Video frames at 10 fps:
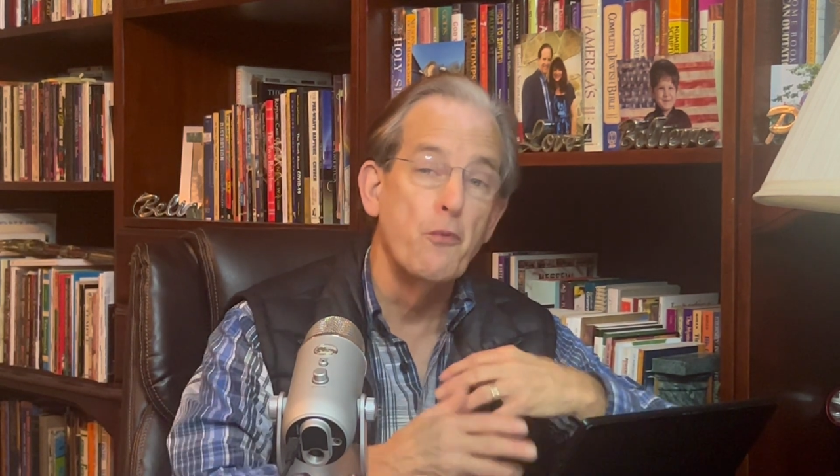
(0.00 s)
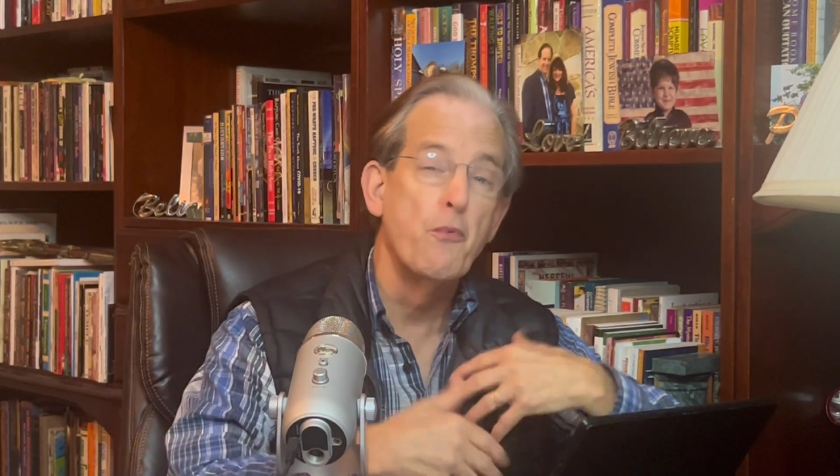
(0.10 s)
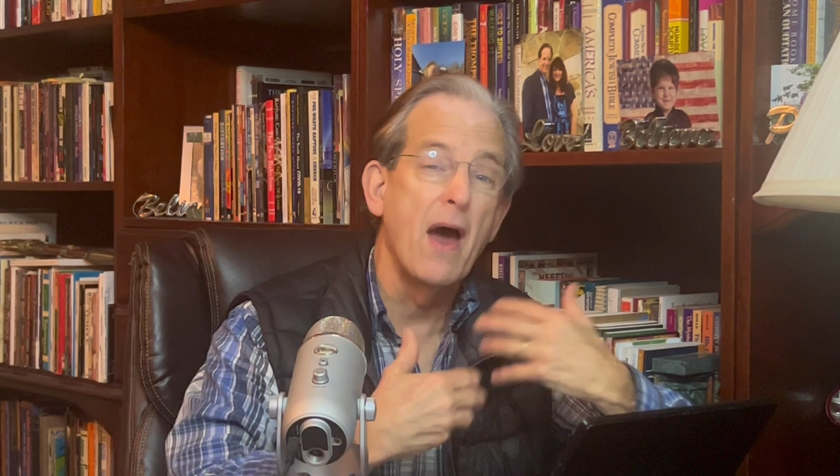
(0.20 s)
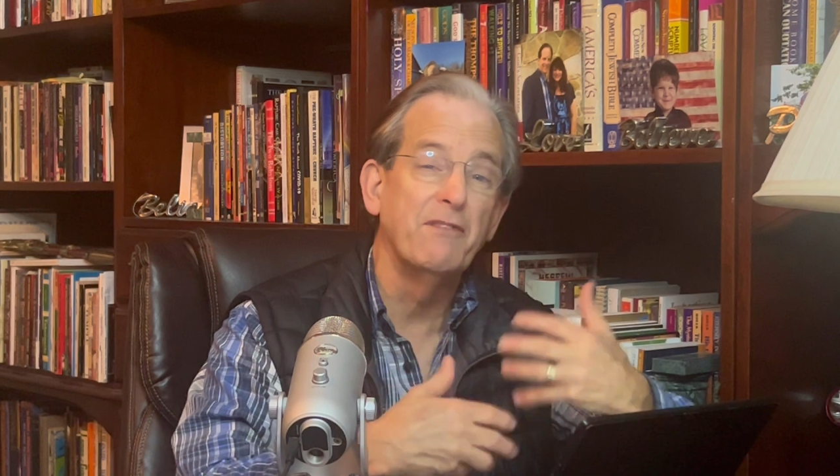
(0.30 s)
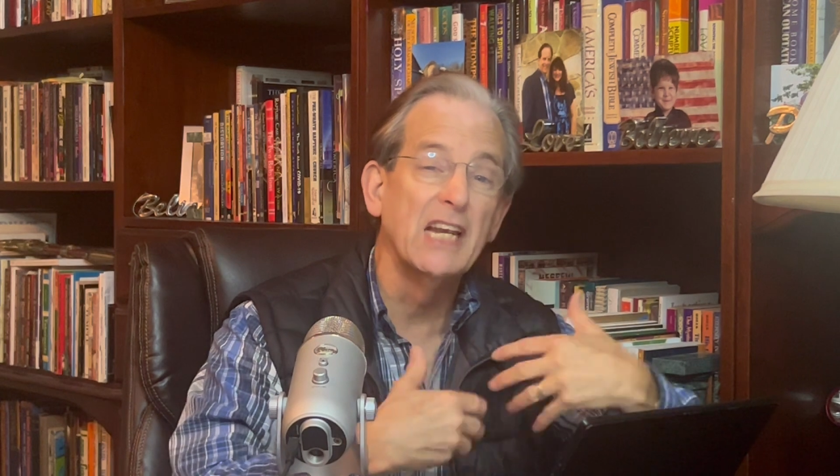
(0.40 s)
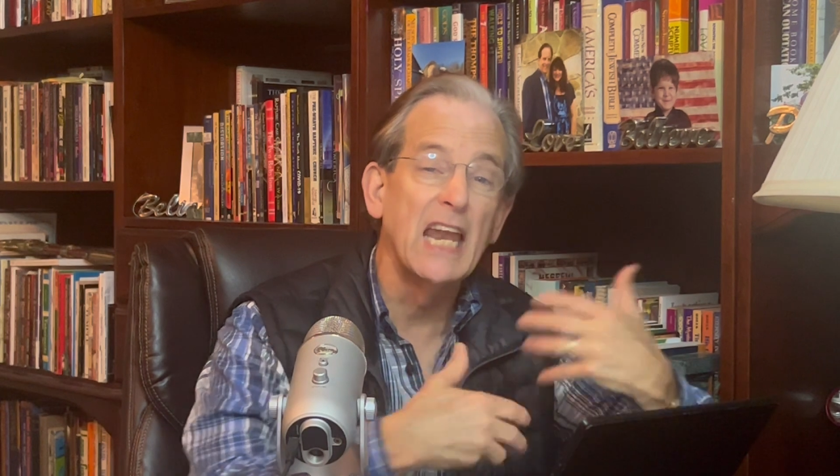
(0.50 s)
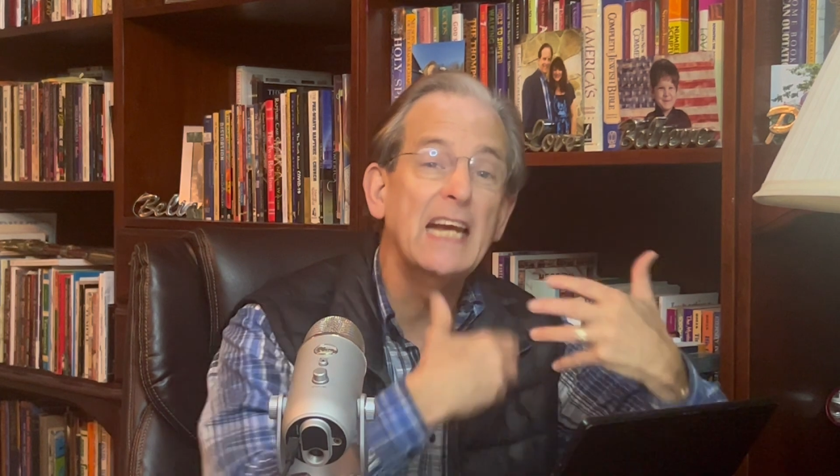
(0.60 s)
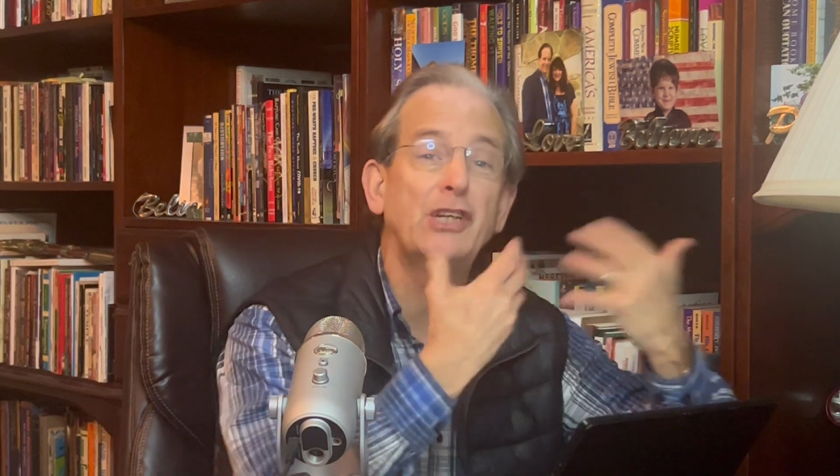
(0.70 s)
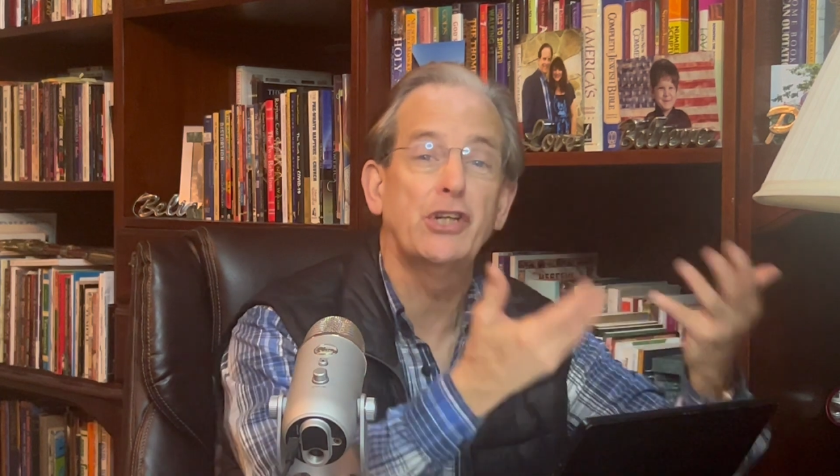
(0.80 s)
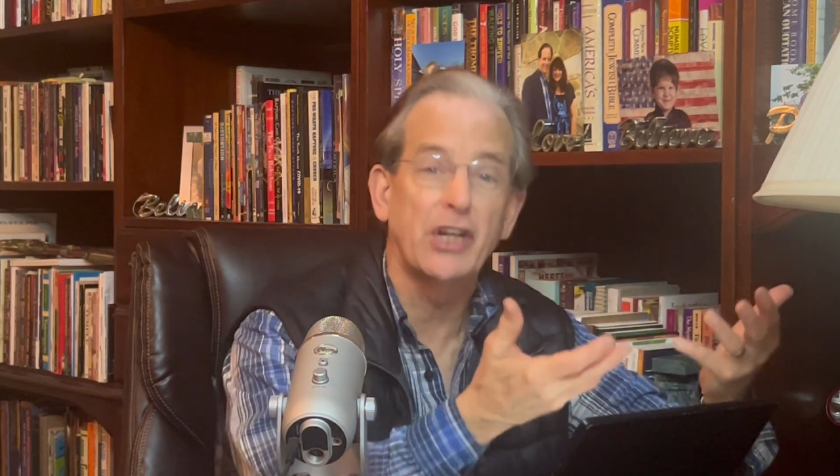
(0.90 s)

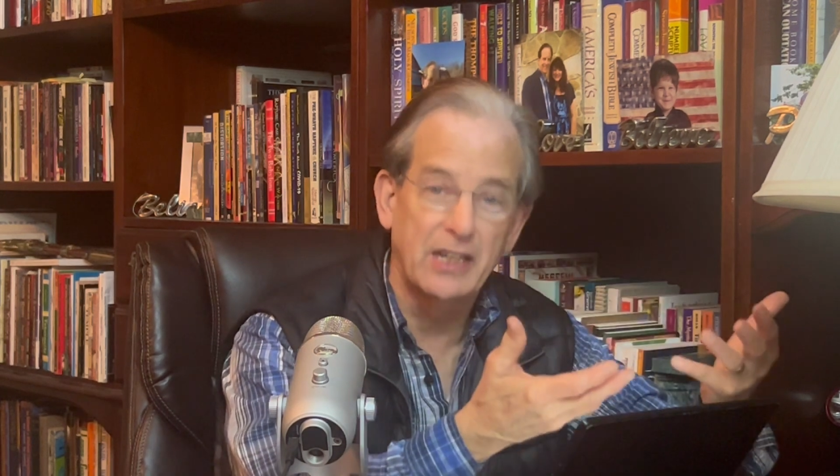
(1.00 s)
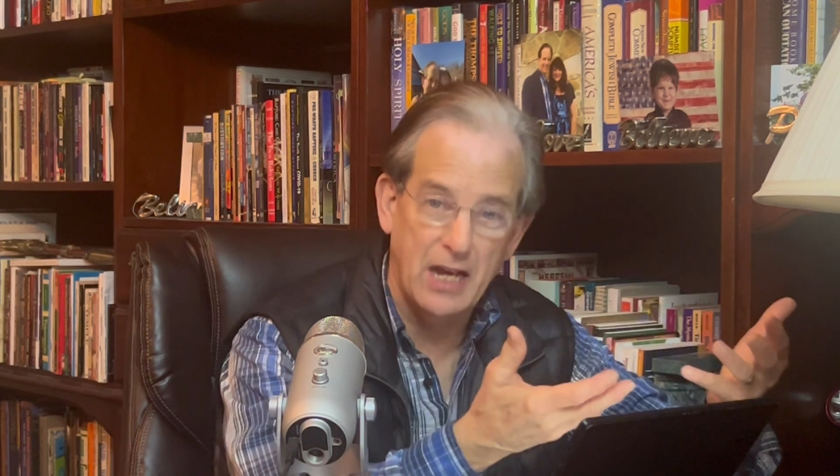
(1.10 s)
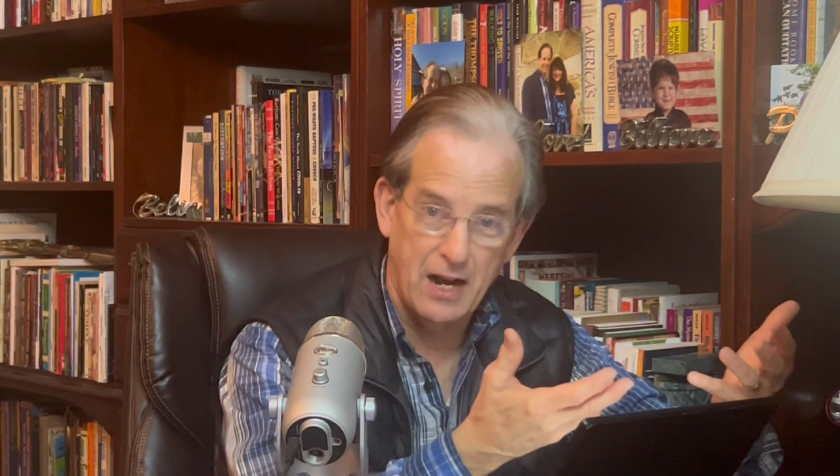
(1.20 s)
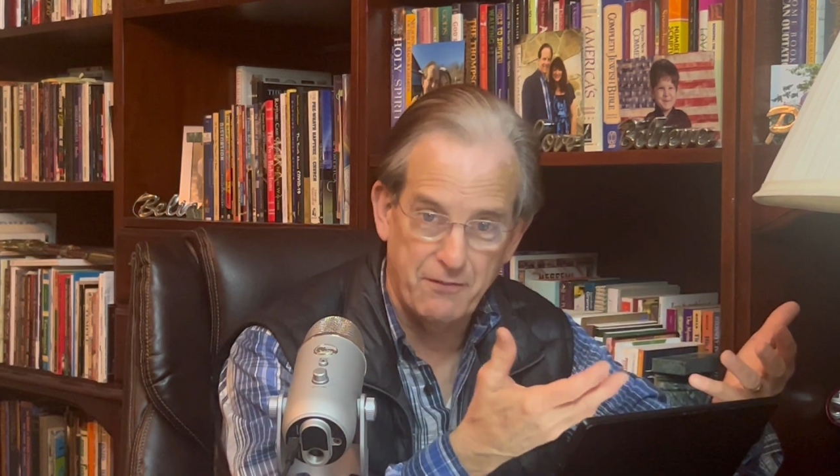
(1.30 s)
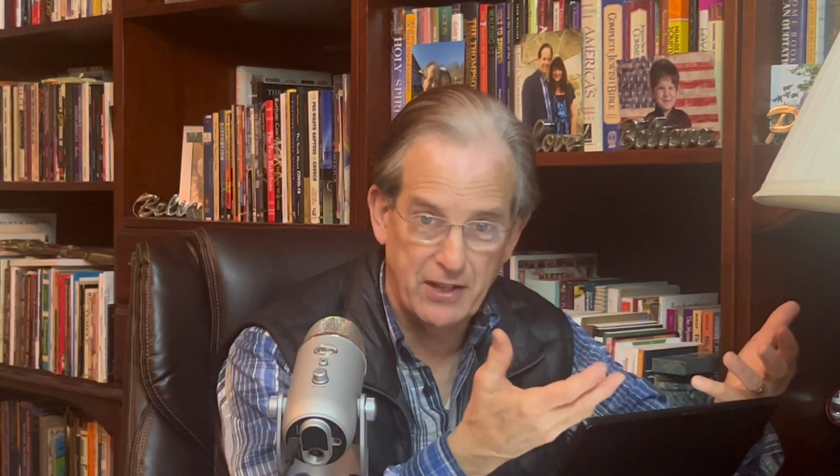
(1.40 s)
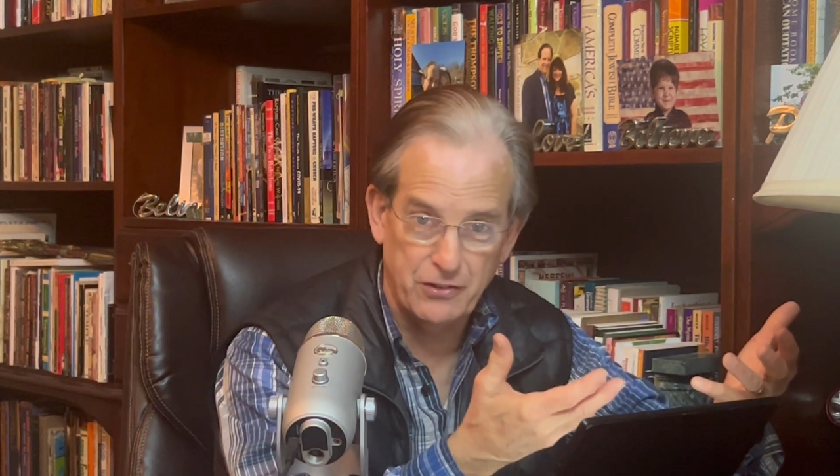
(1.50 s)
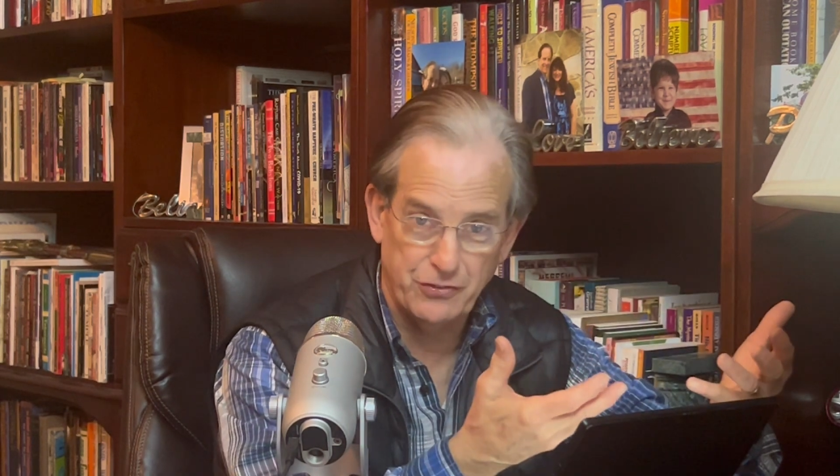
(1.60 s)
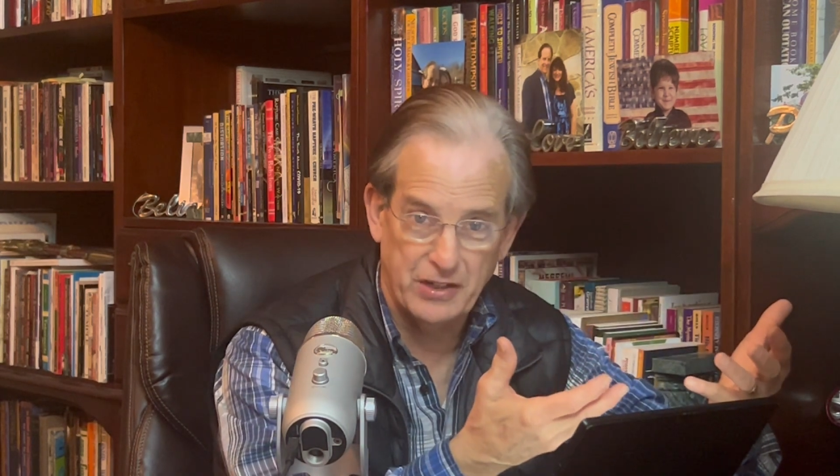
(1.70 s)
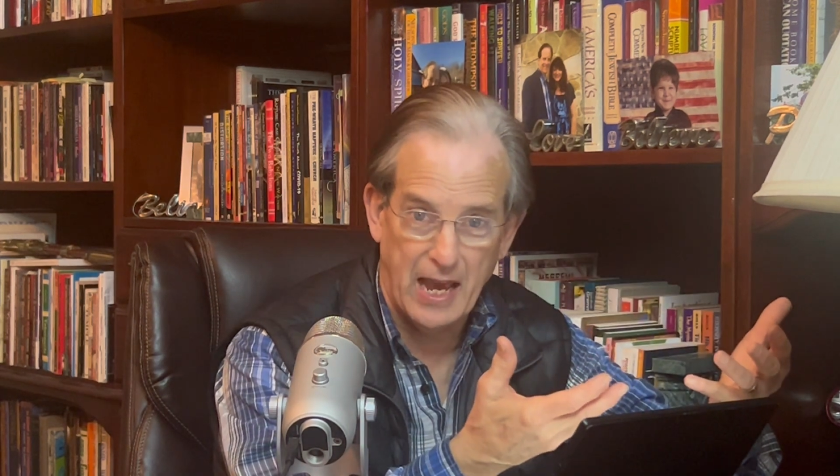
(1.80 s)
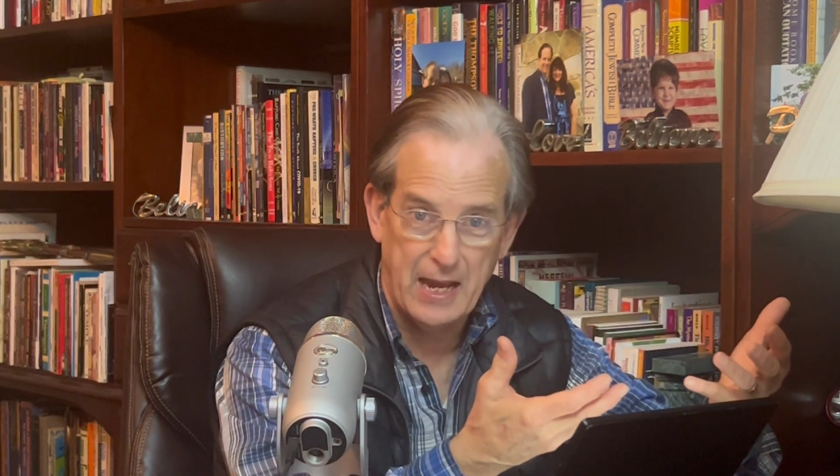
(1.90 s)
revelation of
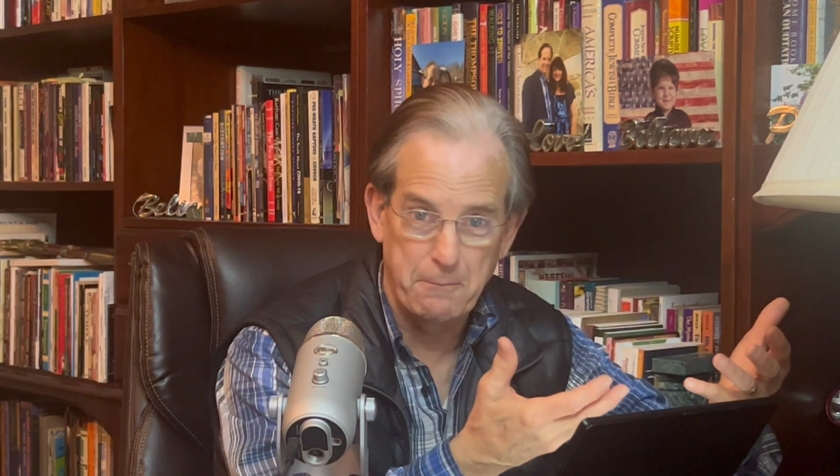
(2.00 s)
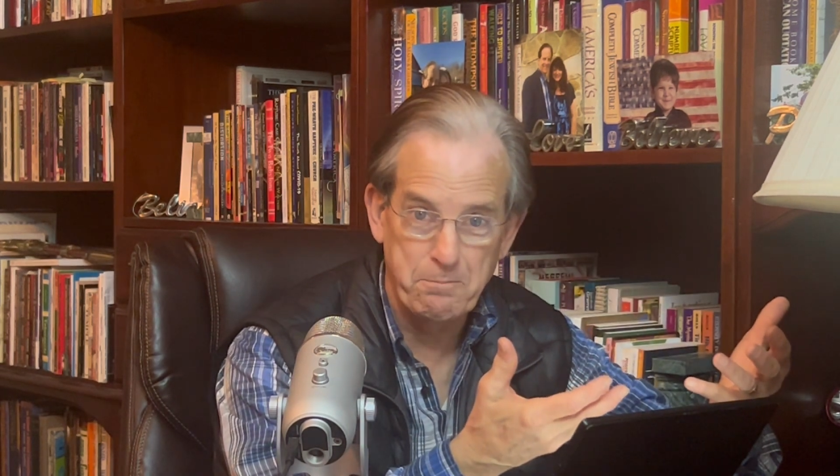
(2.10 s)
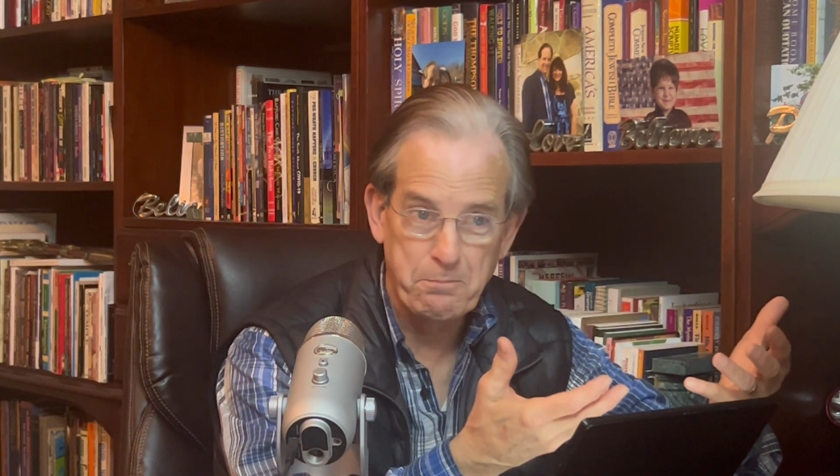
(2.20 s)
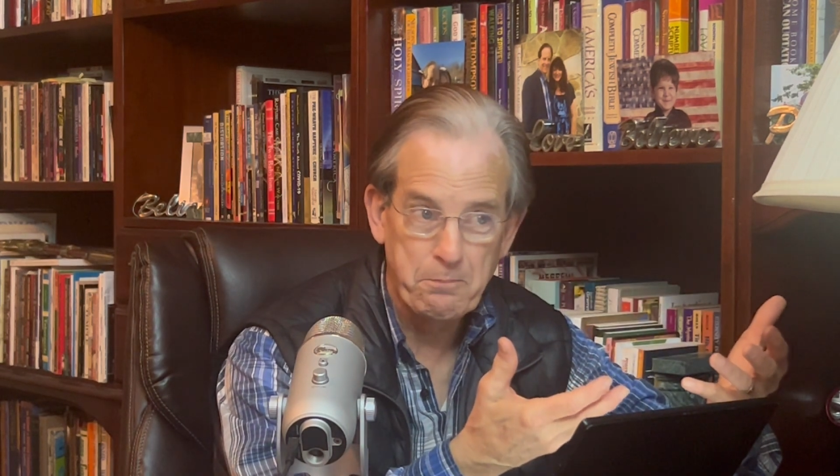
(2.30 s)
his name.